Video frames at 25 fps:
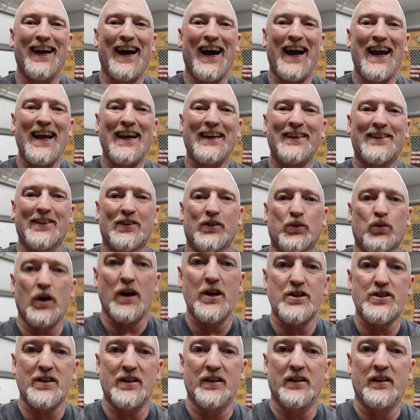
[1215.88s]
I hate this
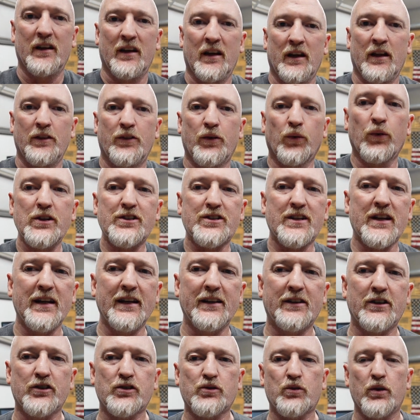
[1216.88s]
question. The reason I
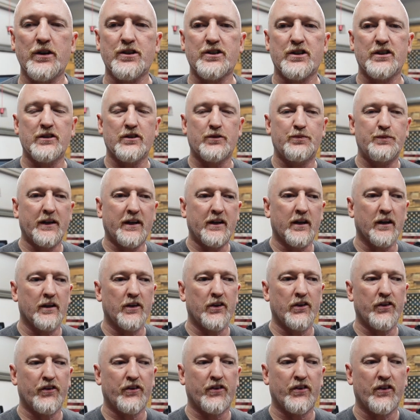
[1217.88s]
hate this question is
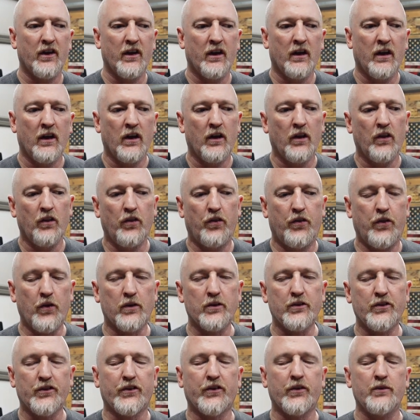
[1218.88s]
because
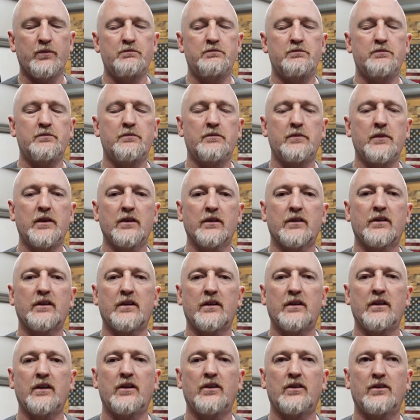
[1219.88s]
there is a
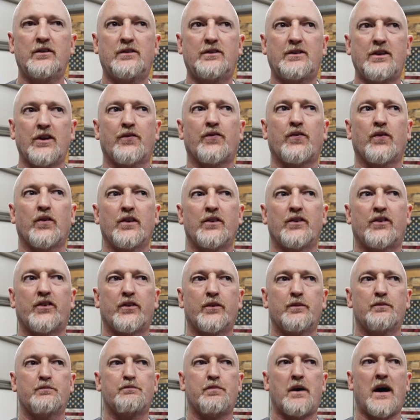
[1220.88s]
million
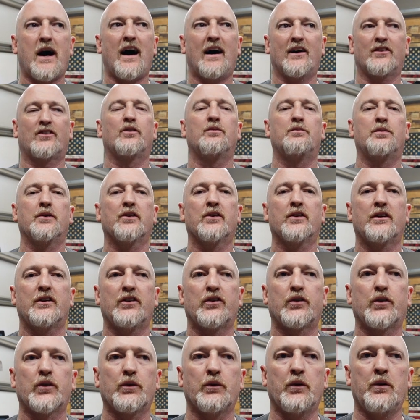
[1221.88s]
different
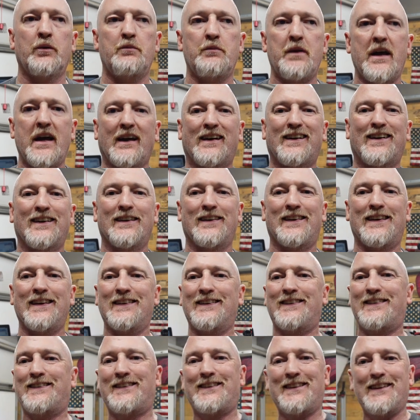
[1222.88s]
possibilities that would make
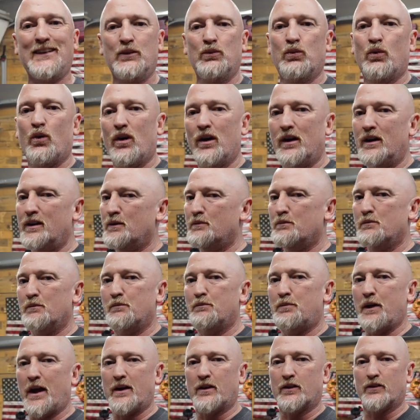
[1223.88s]
the
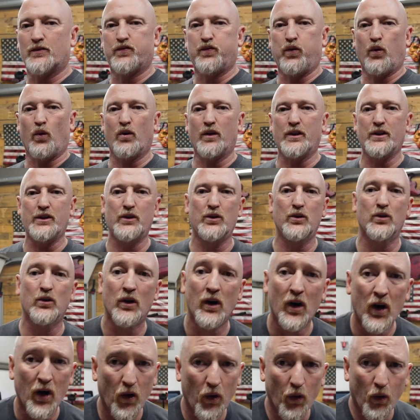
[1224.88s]
D1 better for you
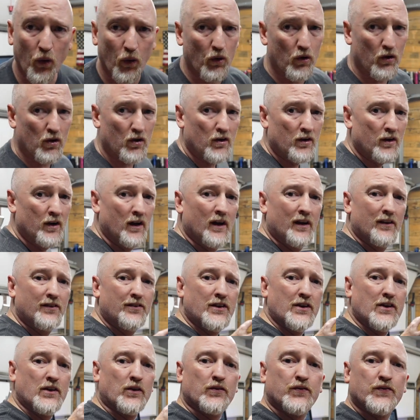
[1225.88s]
or
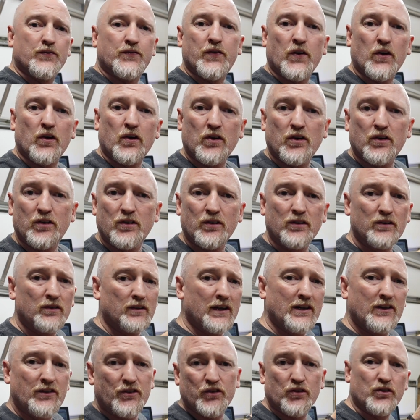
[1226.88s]
the Ofer
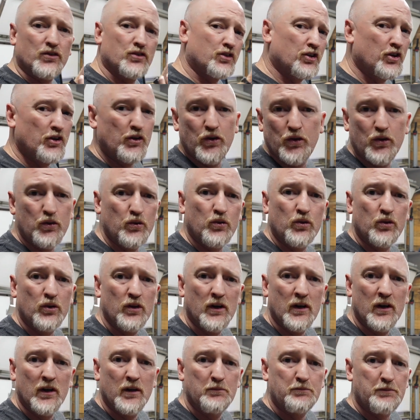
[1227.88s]
Laser 2
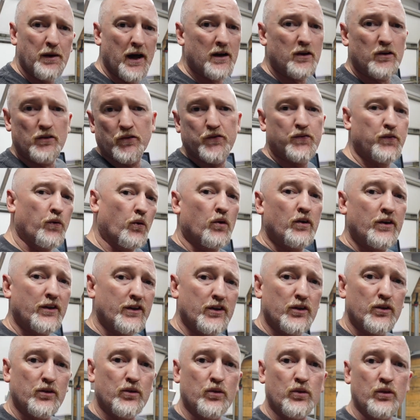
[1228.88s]
better for
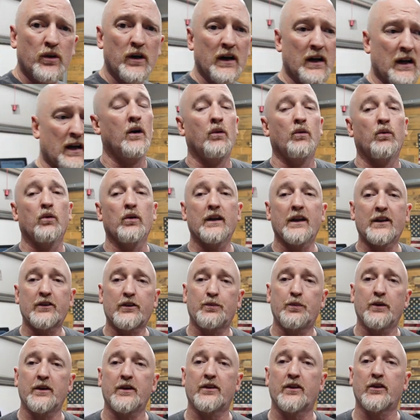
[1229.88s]
you. Well,
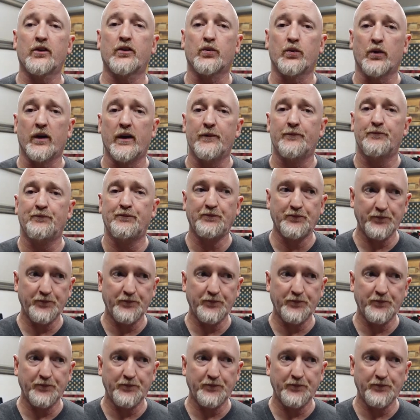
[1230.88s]
let's put it this way.